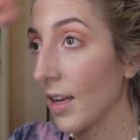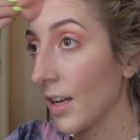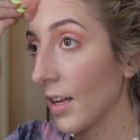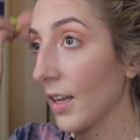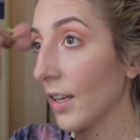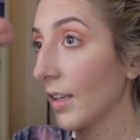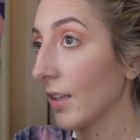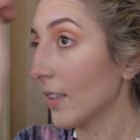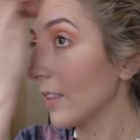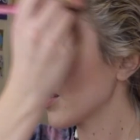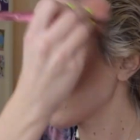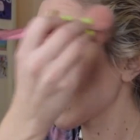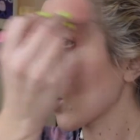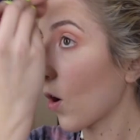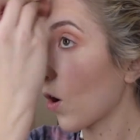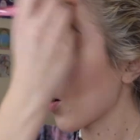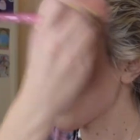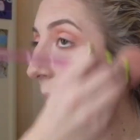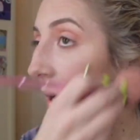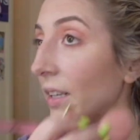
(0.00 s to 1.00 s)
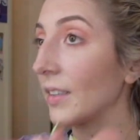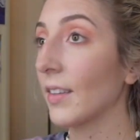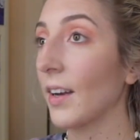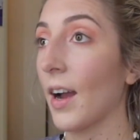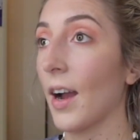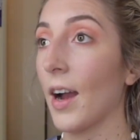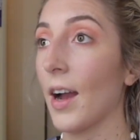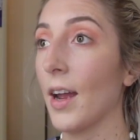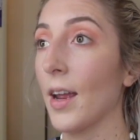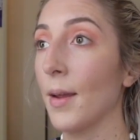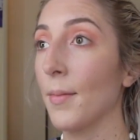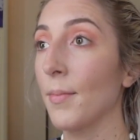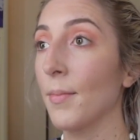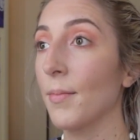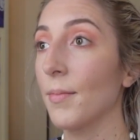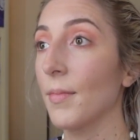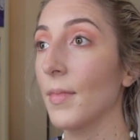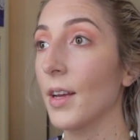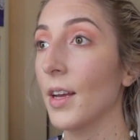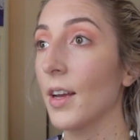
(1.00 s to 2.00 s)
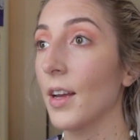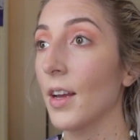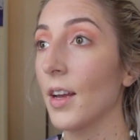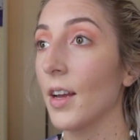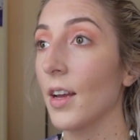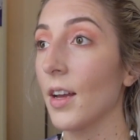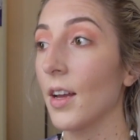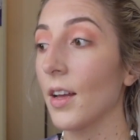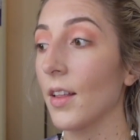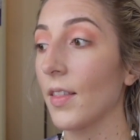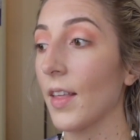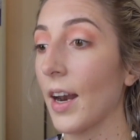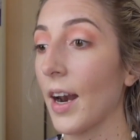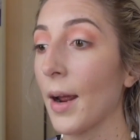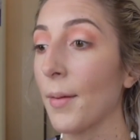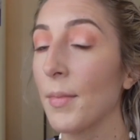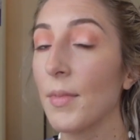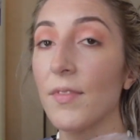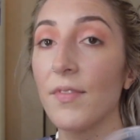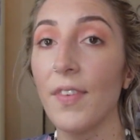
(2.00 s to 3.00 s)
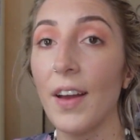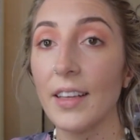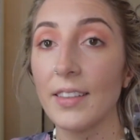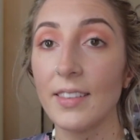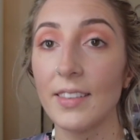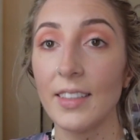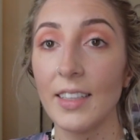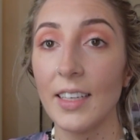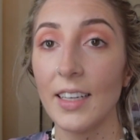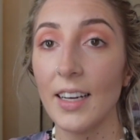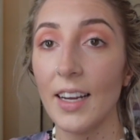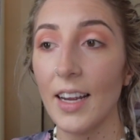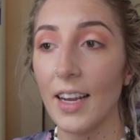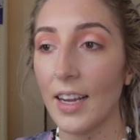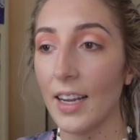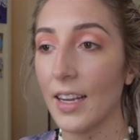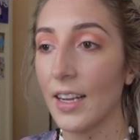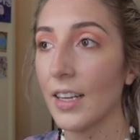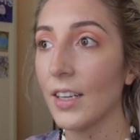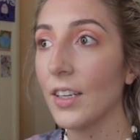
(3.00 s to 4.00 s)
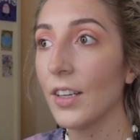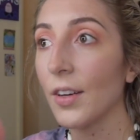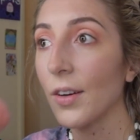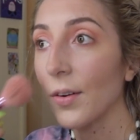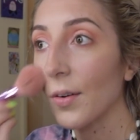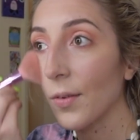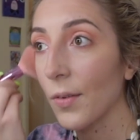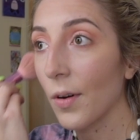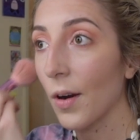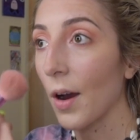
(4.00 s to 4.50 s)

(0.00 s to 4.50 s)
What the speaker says: Is all my time that I'm investing in